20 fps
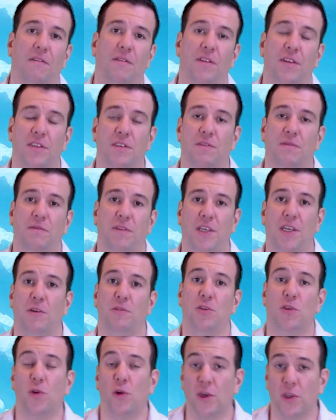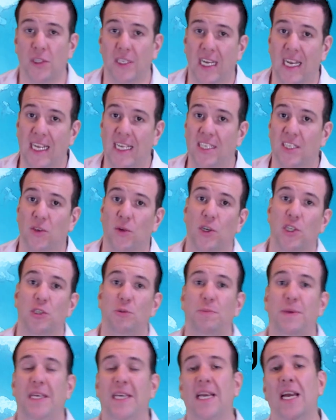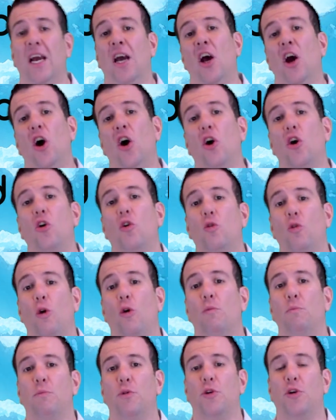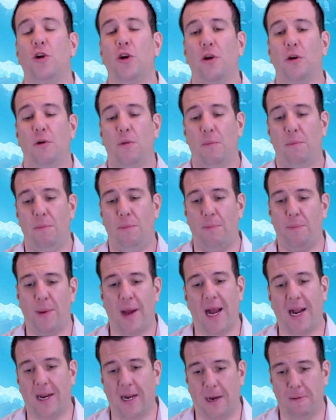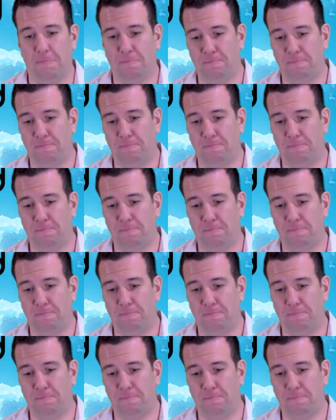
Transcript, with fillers: this video tutorial today is going to be Chromebook backup.